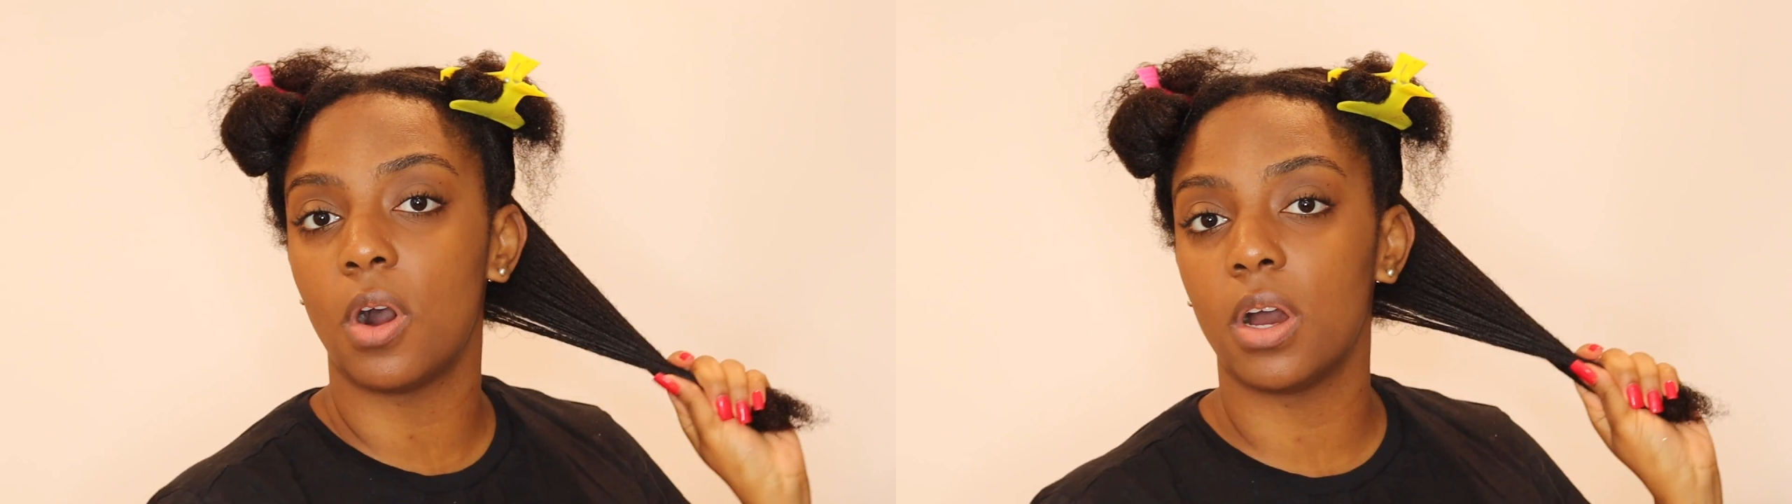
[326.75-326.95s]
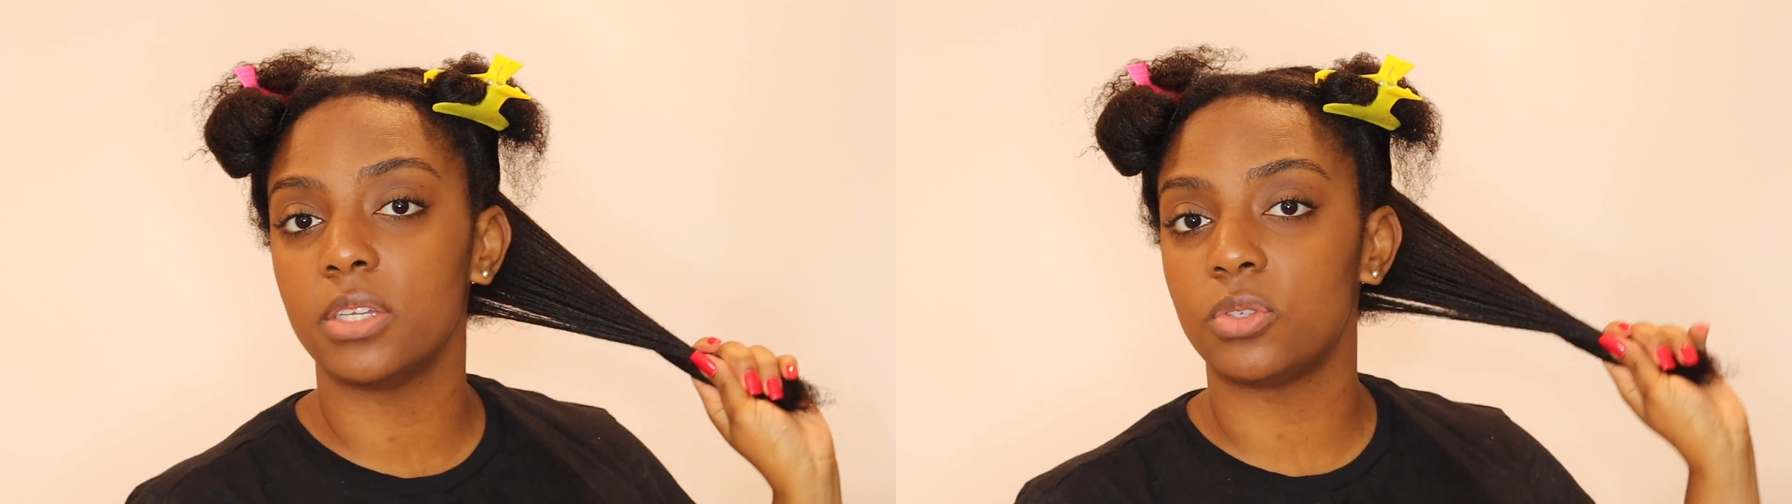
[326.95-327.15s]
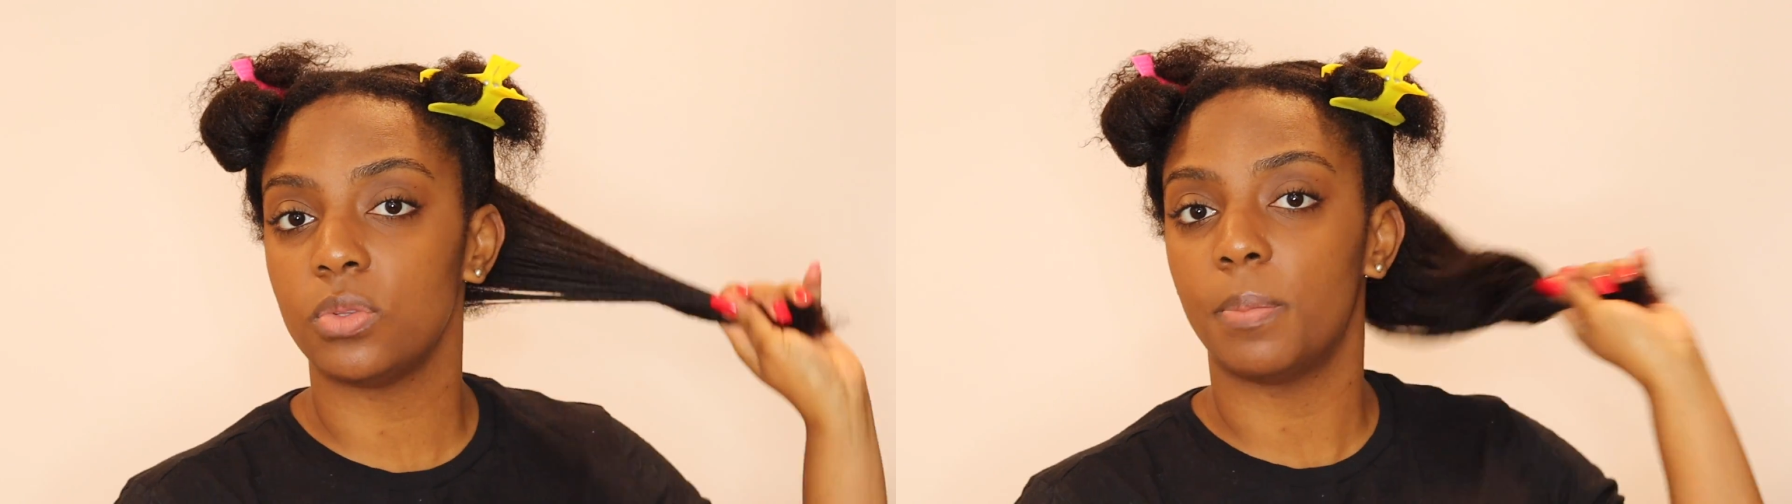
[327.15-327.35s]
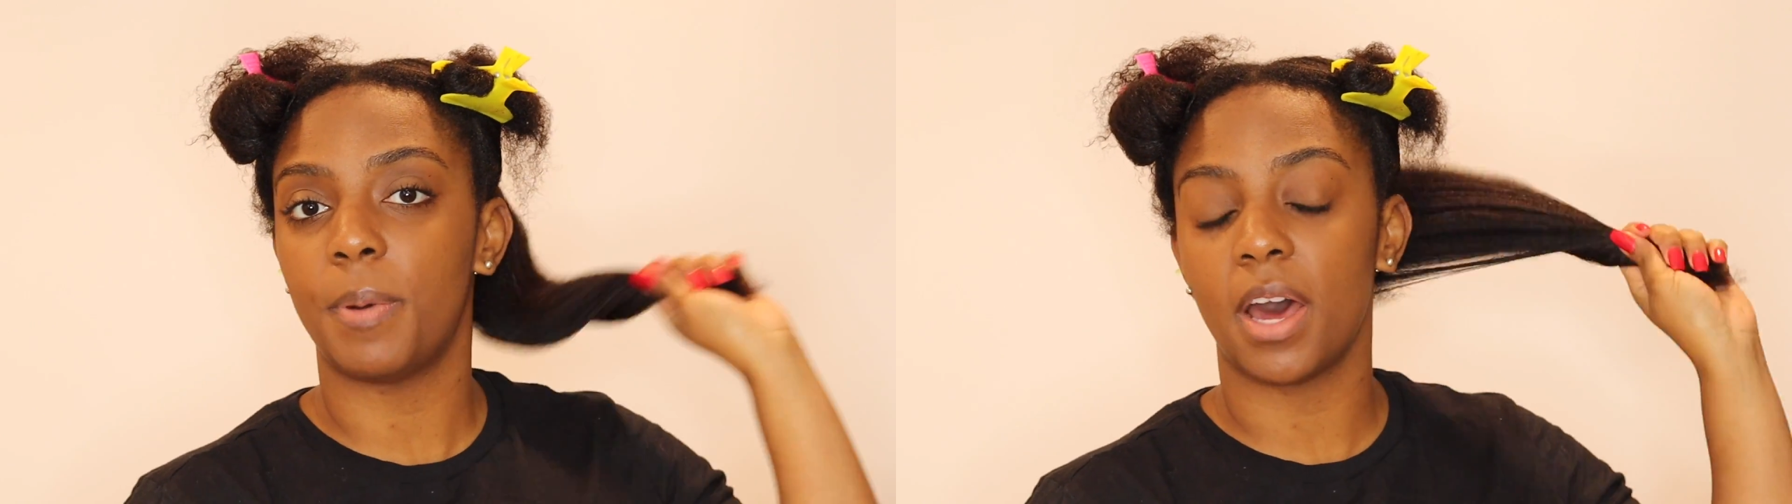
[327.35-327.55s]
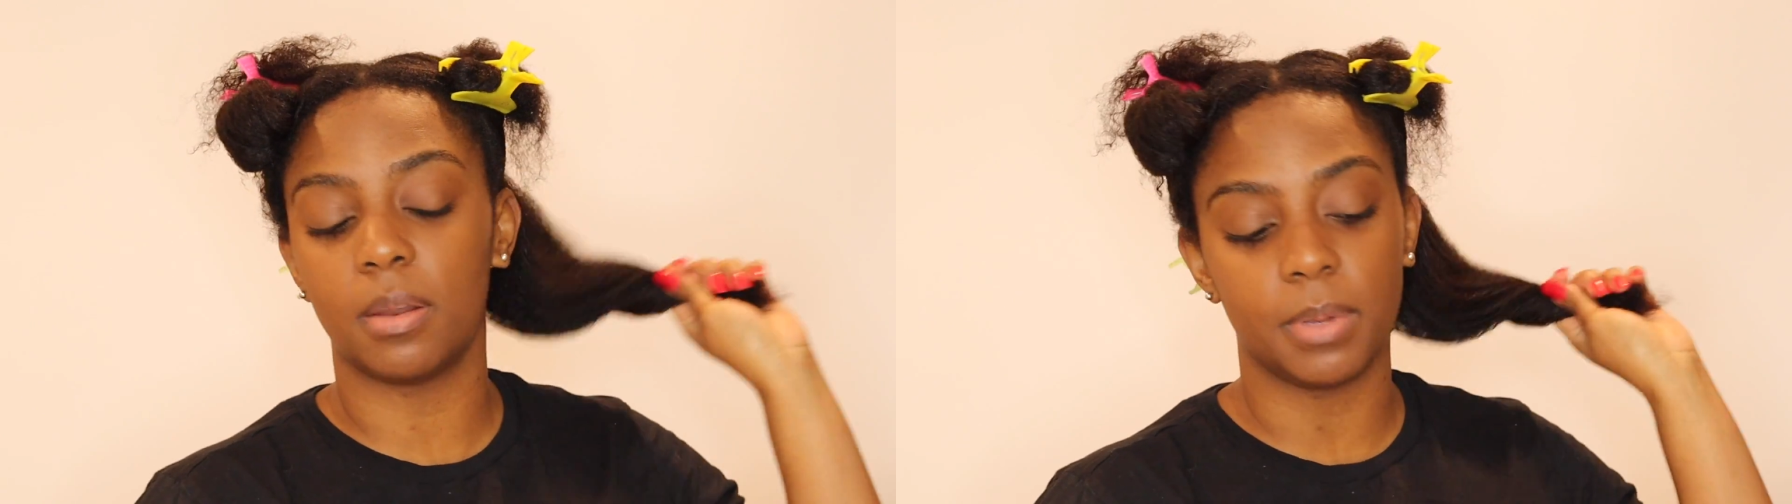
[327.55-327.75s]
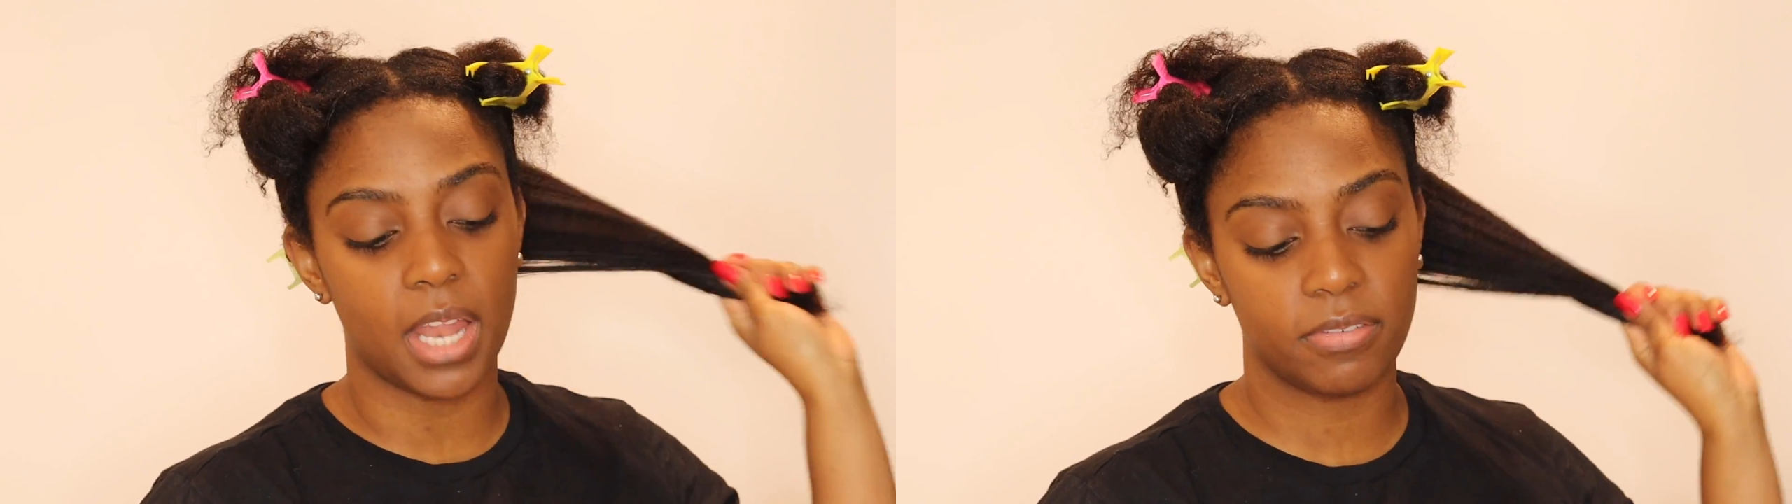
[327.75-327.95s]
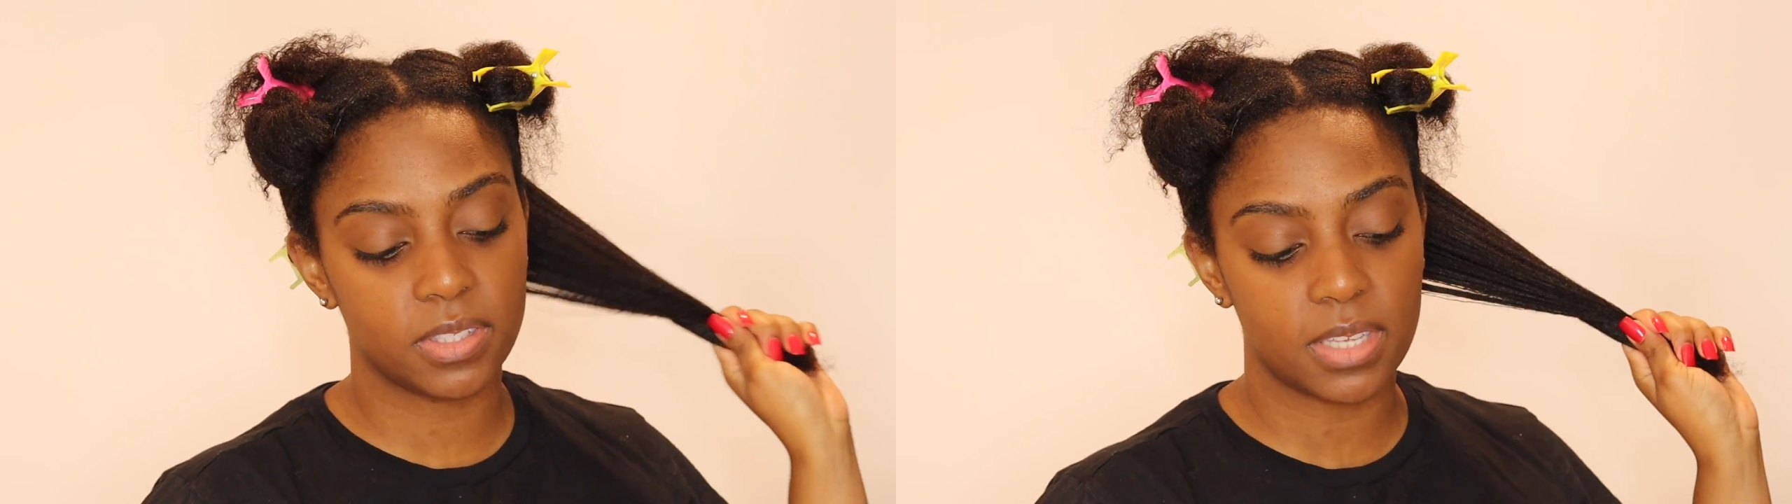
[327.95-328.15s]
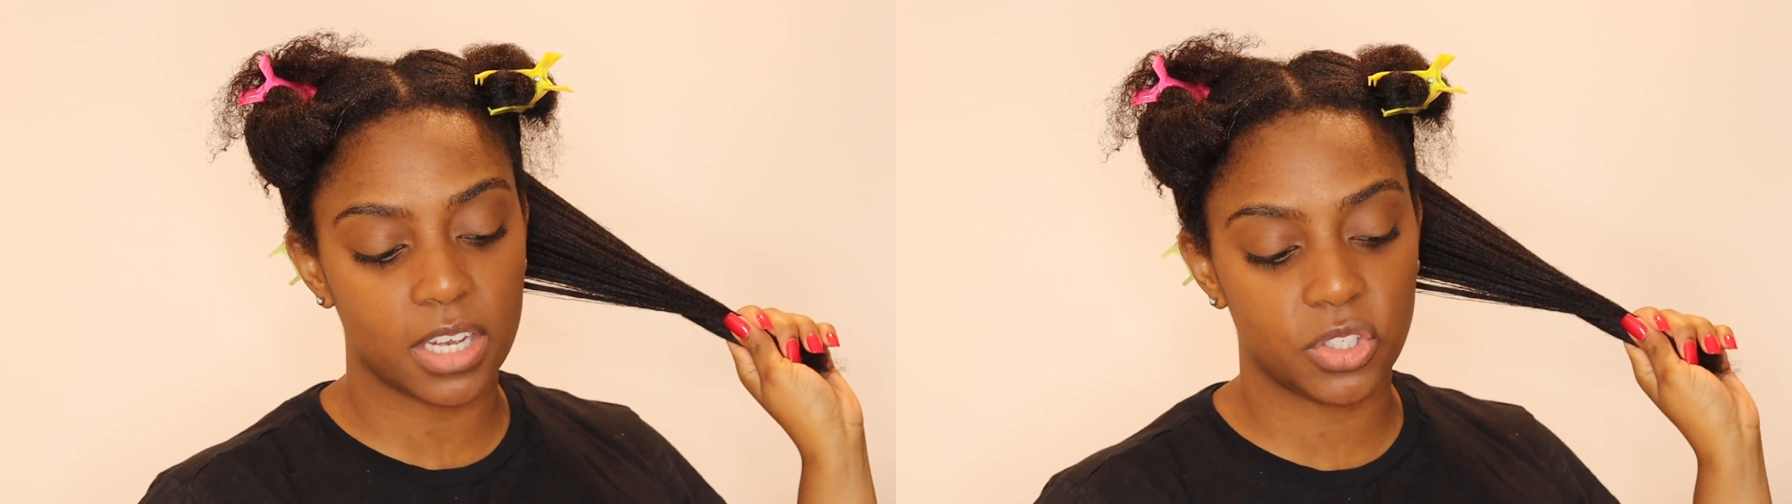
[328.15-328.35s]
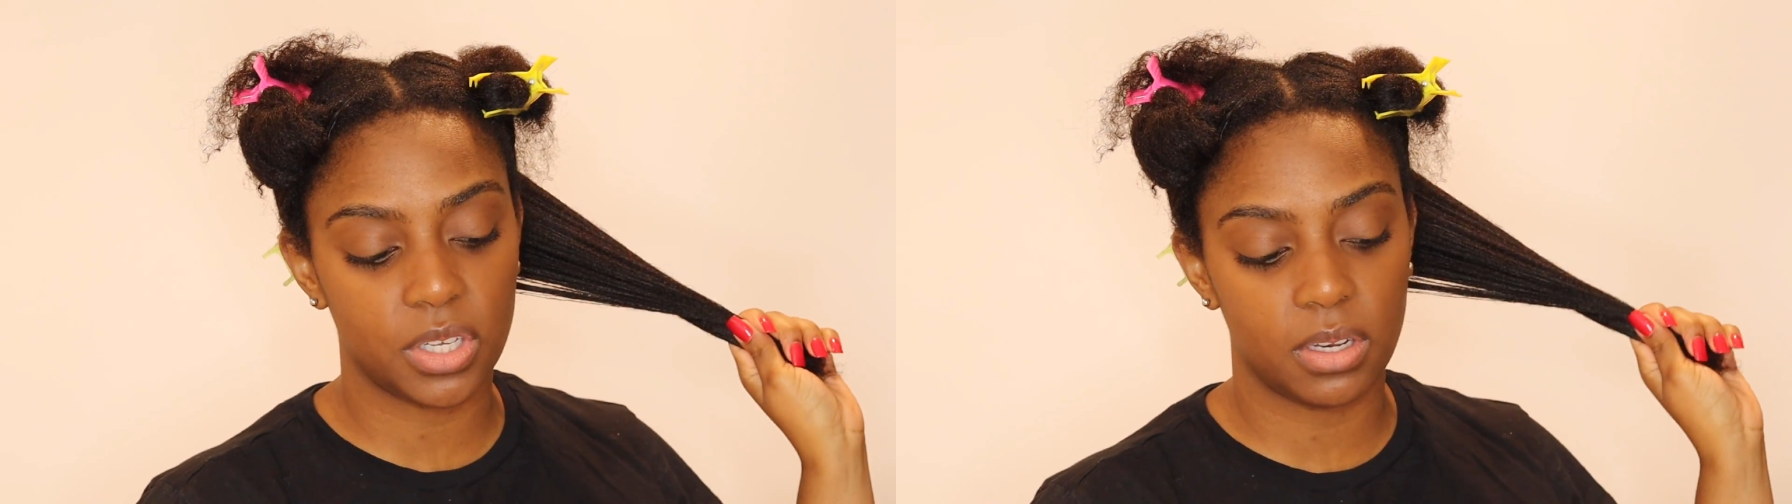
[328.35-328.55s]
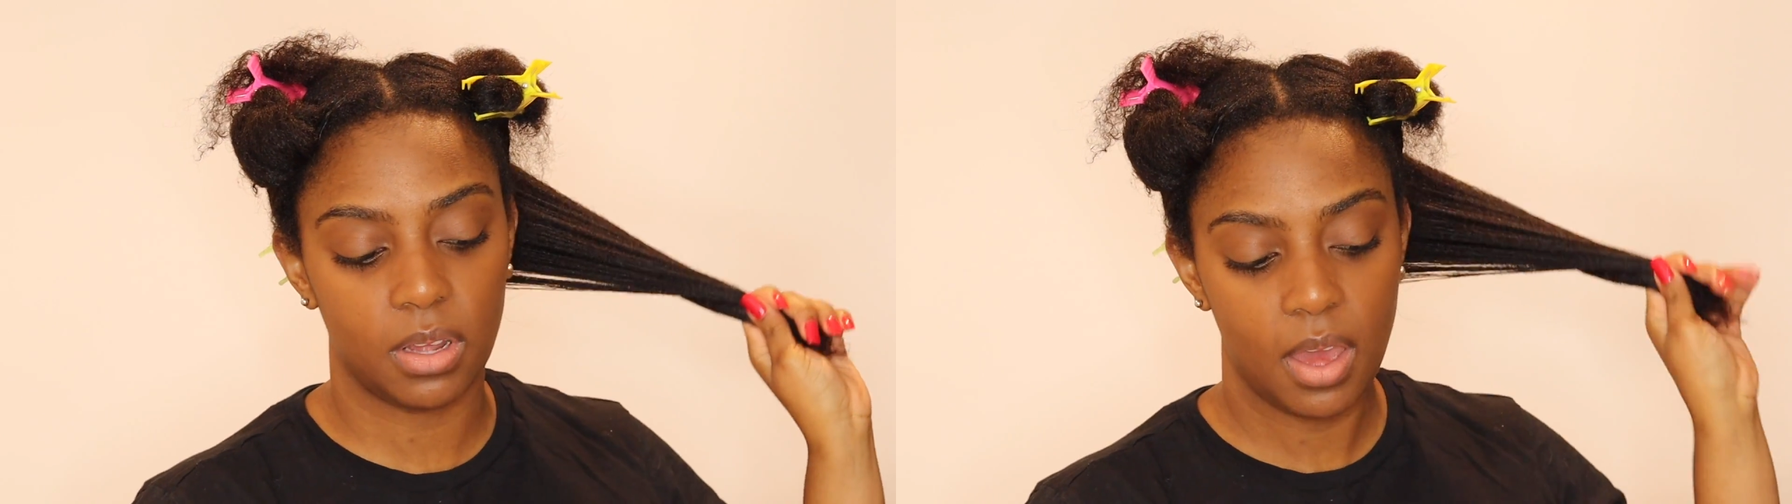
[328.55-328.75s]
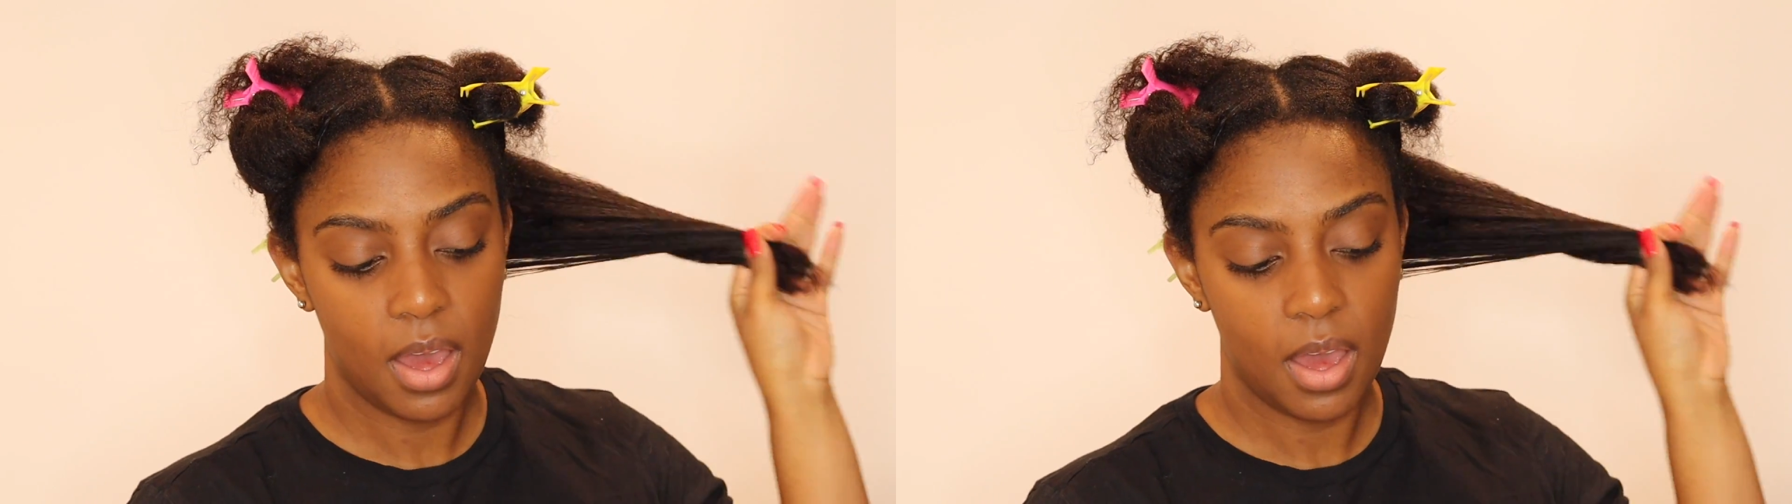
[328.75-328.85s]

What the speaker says: on to the bottom left section.